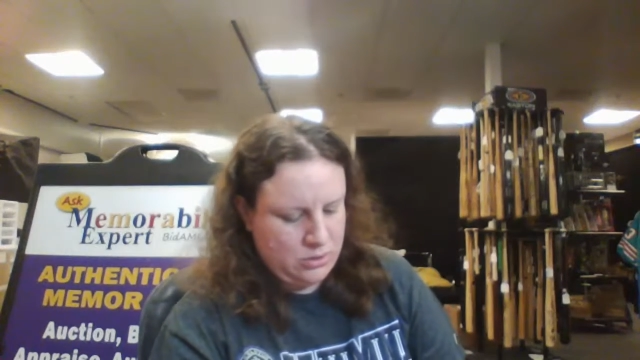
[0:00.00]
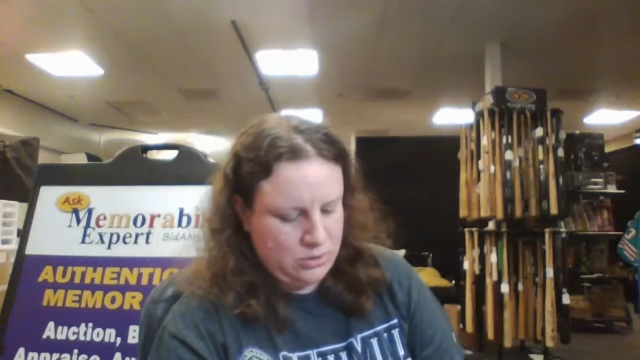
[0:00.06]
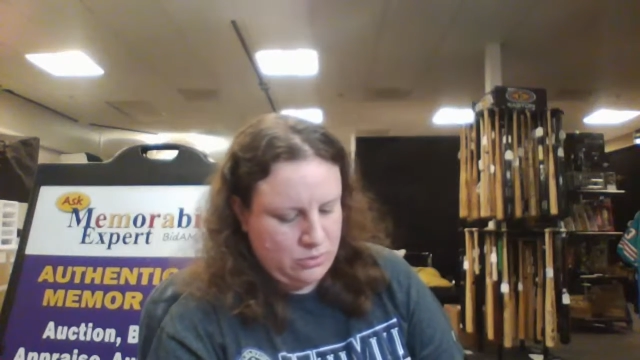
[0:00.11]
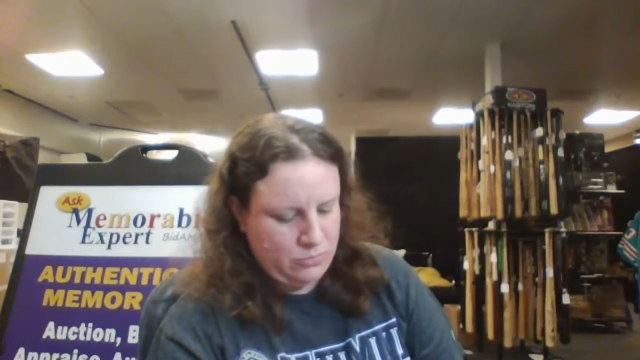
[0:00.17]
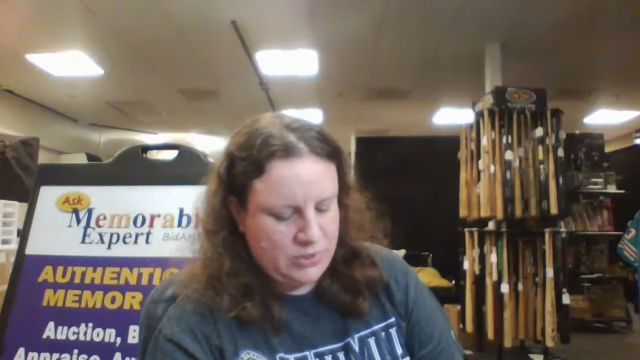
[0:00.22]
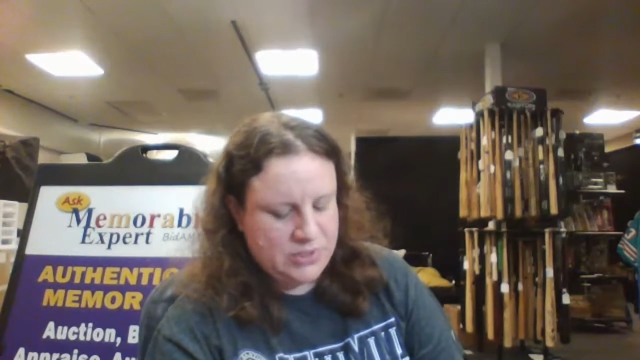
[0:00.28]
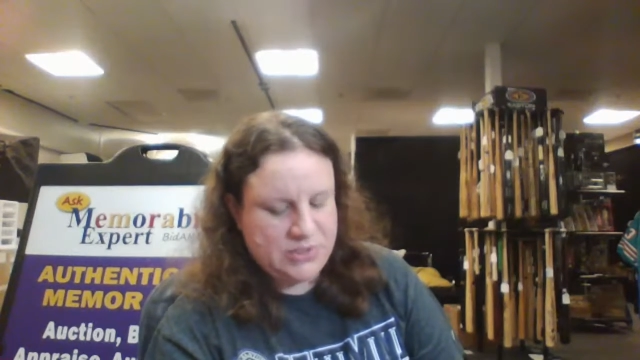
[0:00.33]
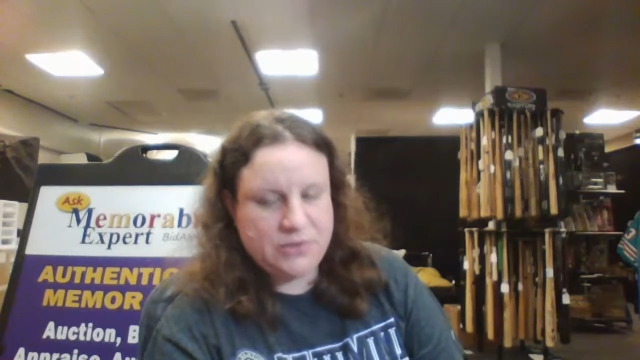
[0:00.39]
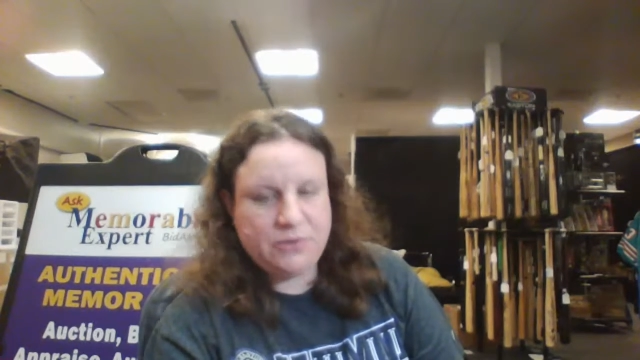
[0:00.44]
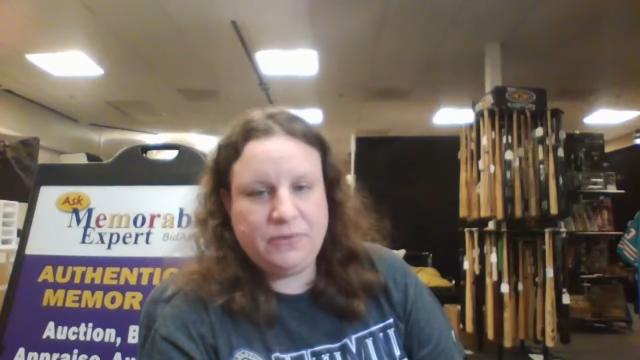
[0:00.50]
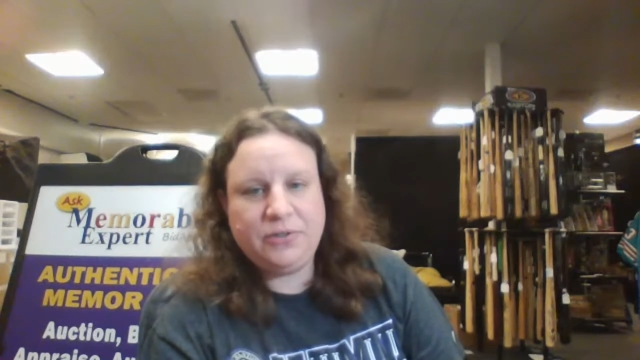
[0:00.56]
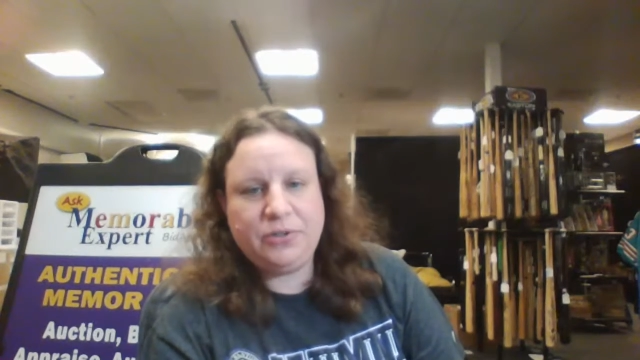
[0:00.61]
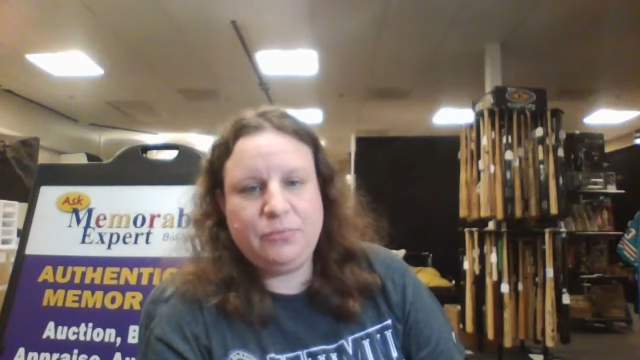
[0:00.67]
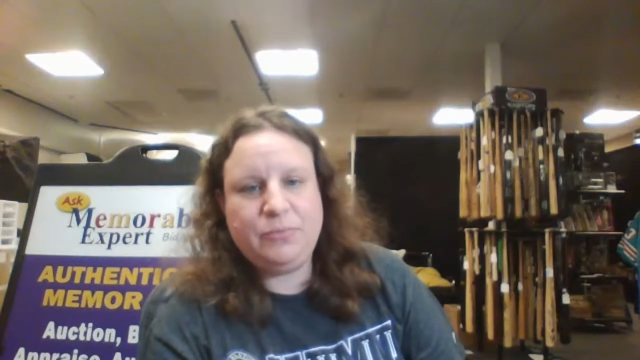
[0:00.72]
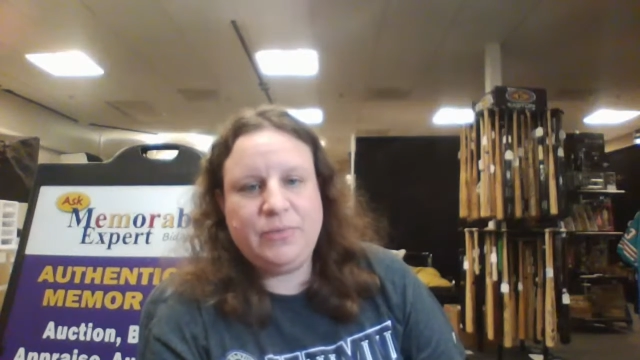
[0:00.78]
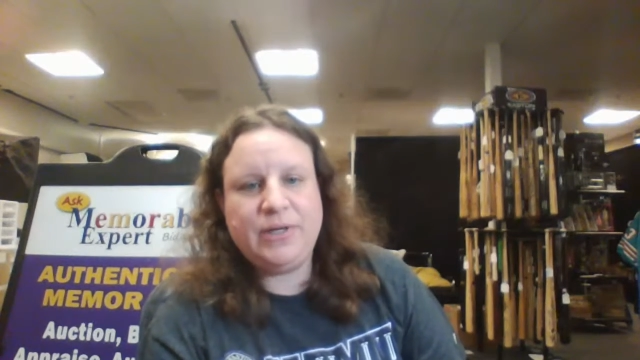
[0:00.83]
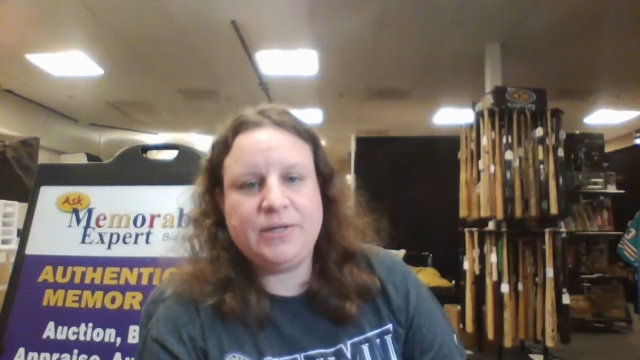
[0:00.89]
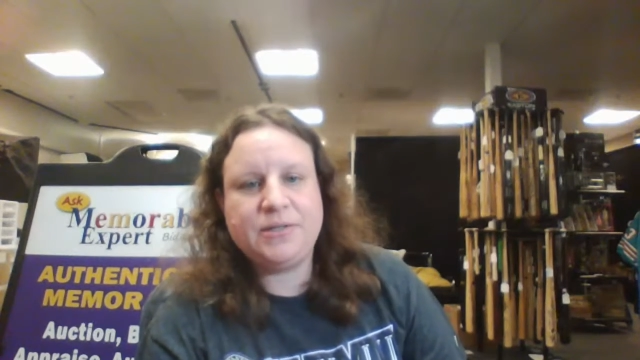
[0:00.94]
We do a
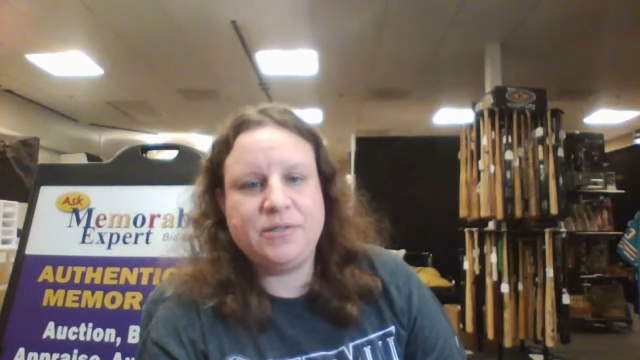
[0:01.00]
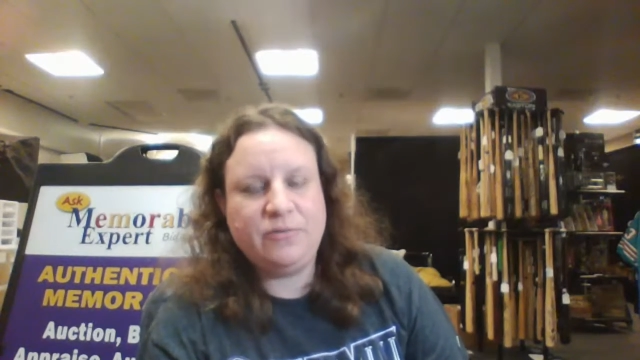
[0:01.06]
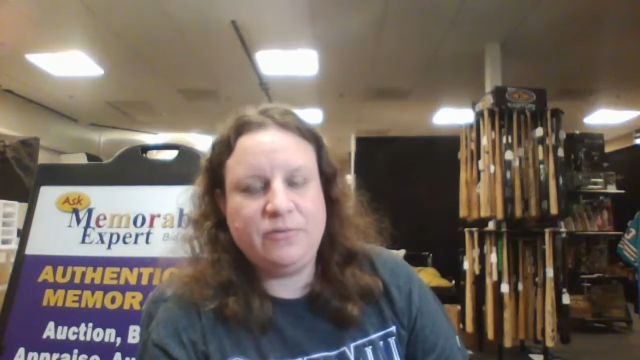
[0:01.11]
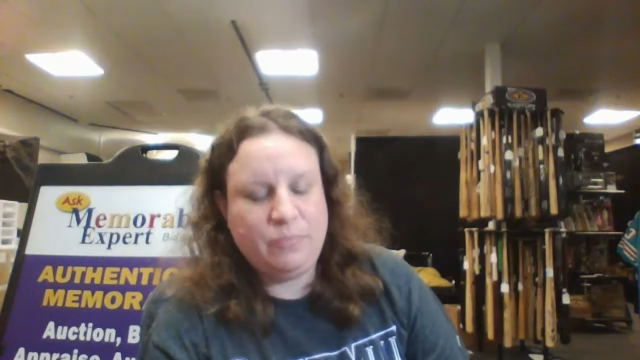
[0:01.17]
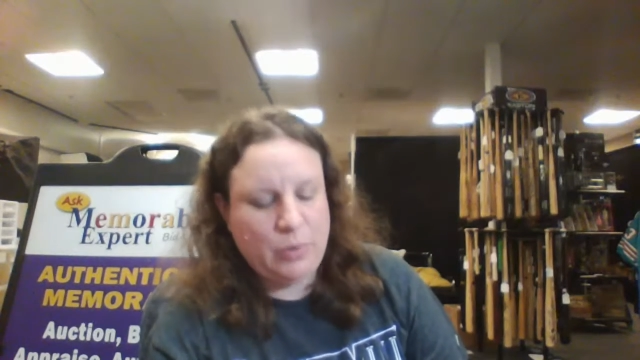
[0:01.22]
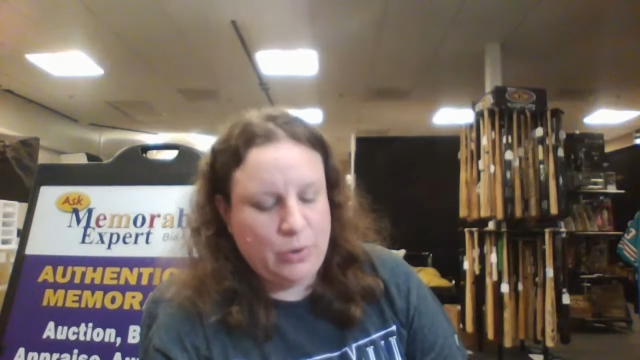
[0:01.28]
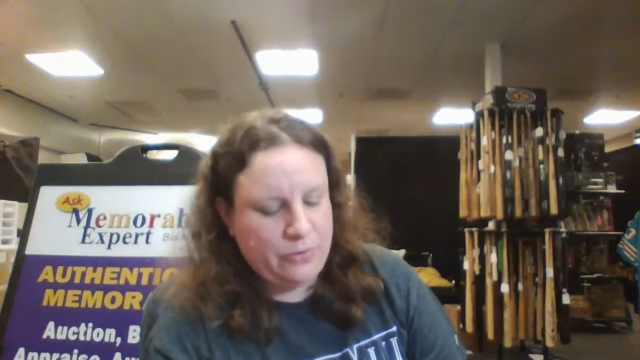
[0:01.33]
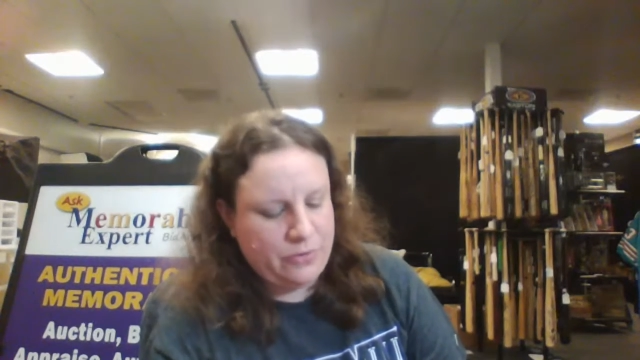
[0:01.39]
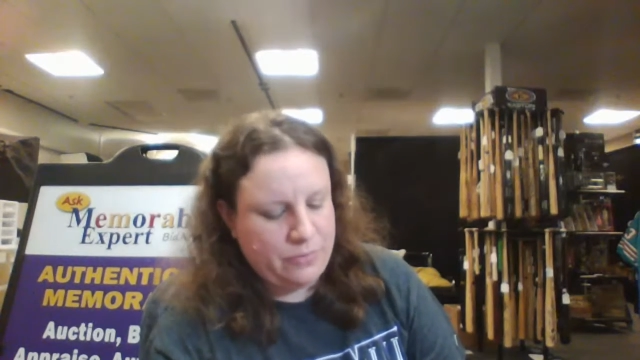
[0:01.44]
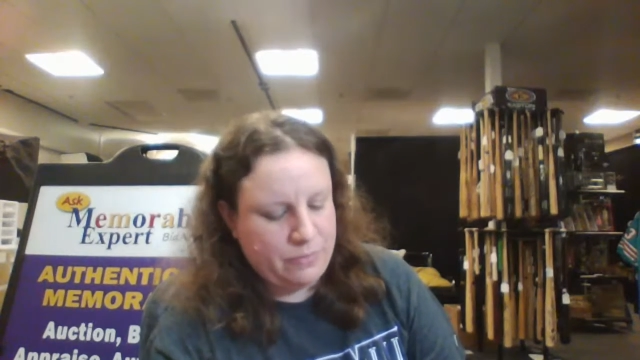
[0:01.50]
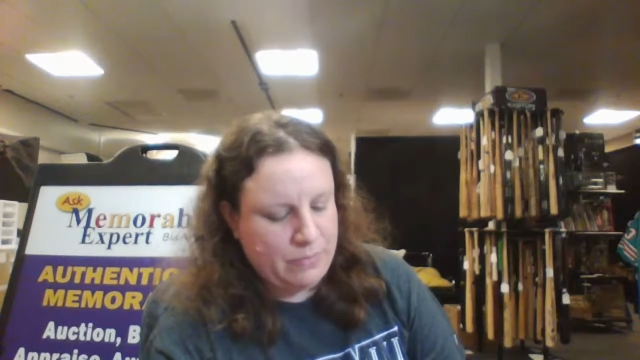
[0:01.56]
little mix of both